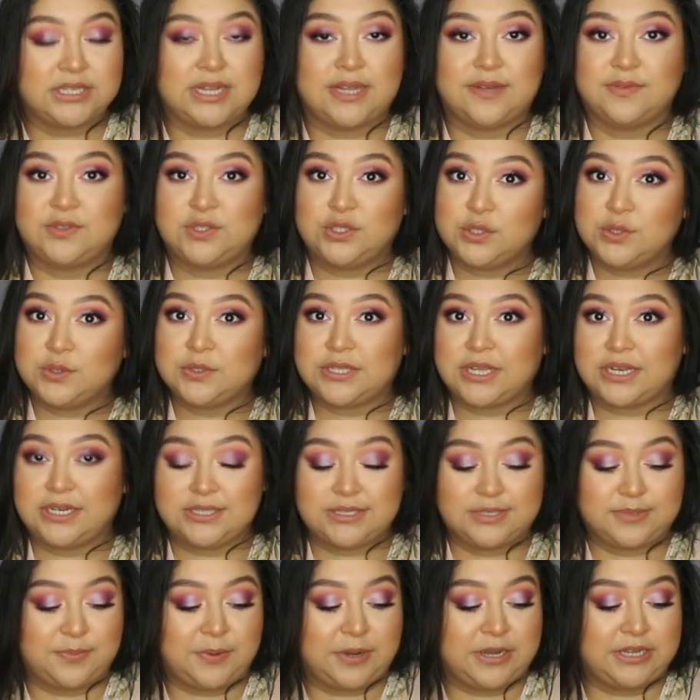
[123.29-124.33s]
I have two
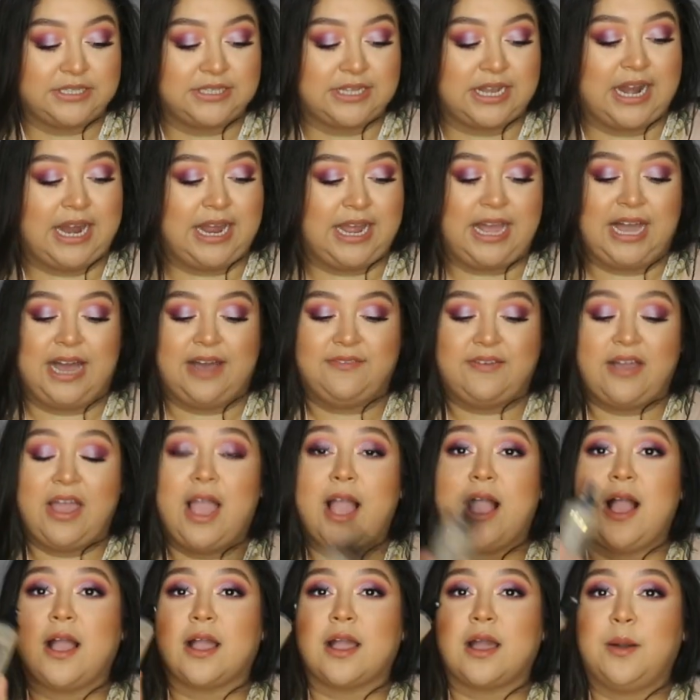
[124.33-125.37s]
setting sprays that I have
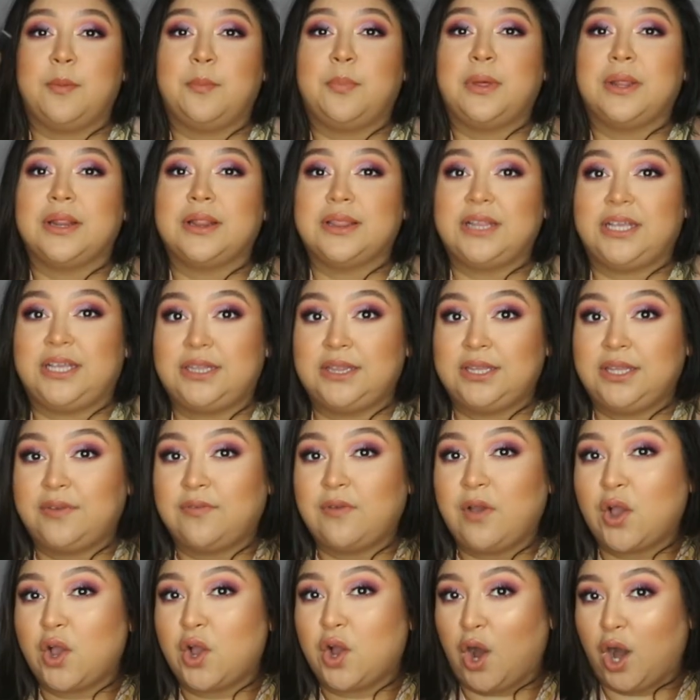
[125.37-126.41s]

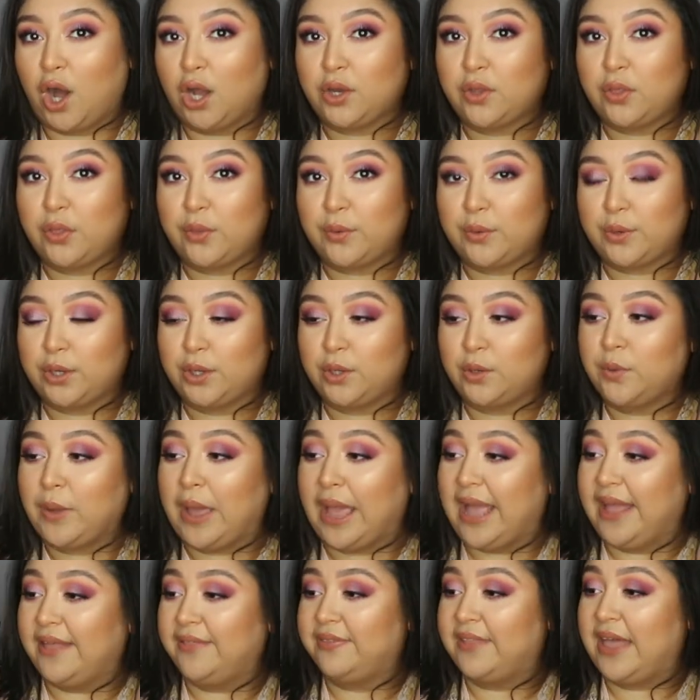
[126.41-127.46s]
completely gone through,
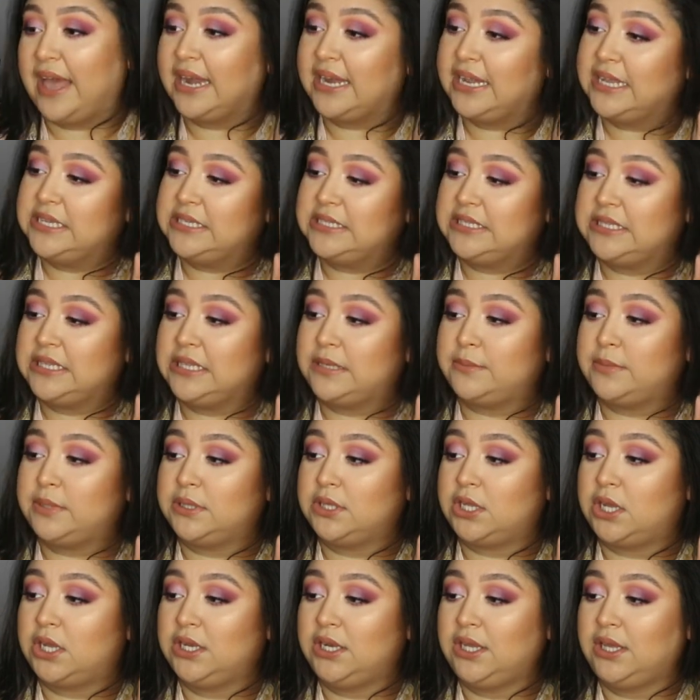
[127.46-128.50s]
and that is the
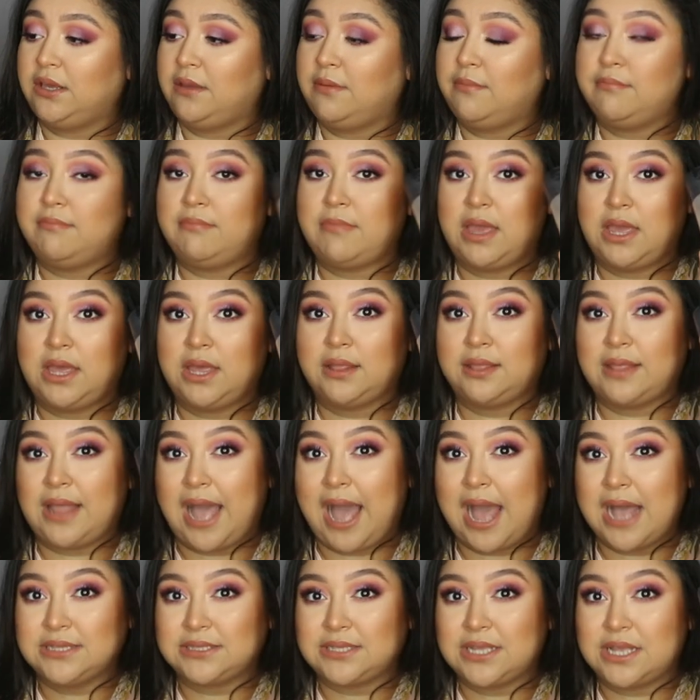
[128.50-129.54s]
Milani Make It
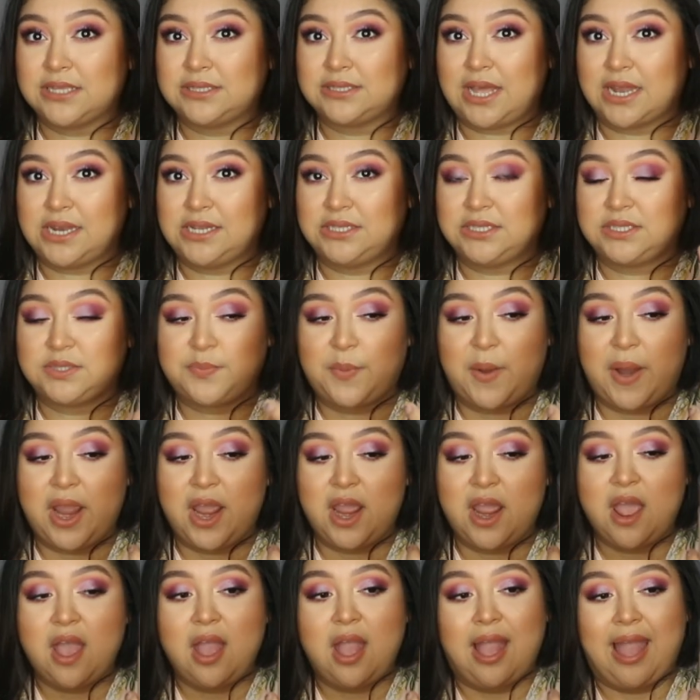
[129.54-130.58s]
Last setting
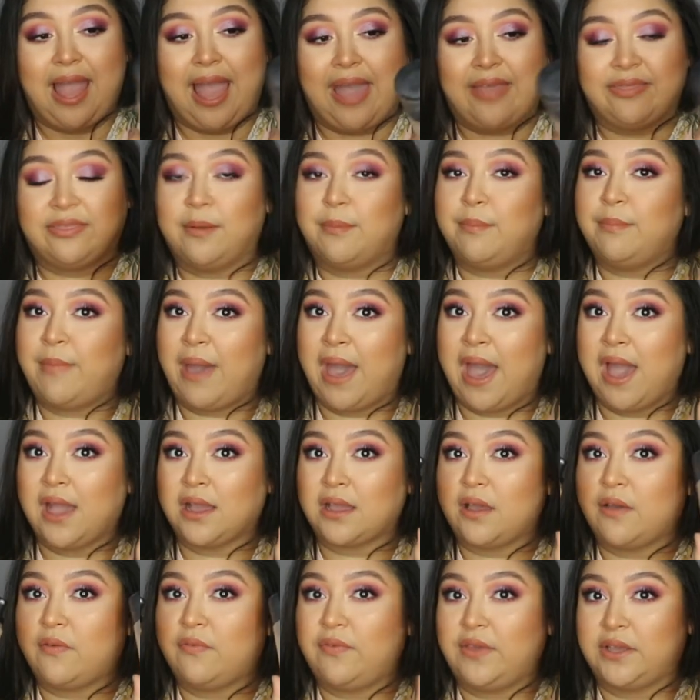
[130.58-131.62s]
spray and the
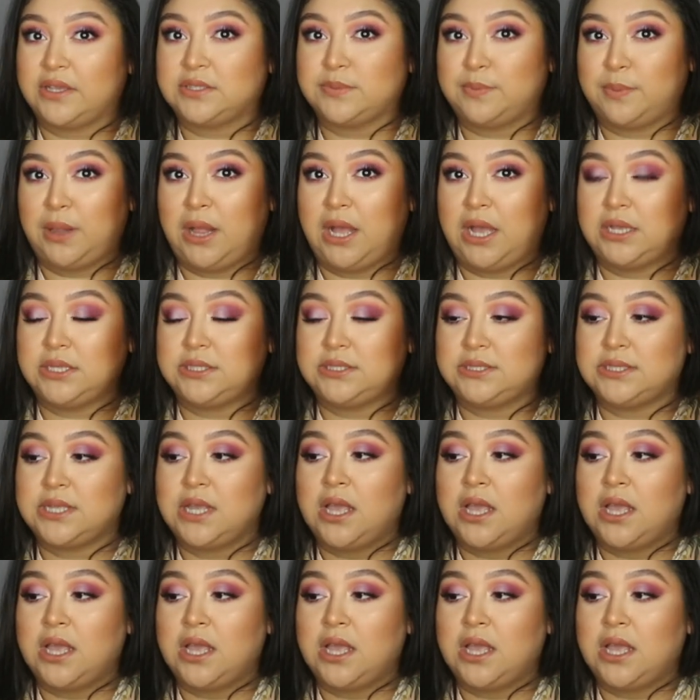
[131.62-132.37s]
MAC Fix Plus.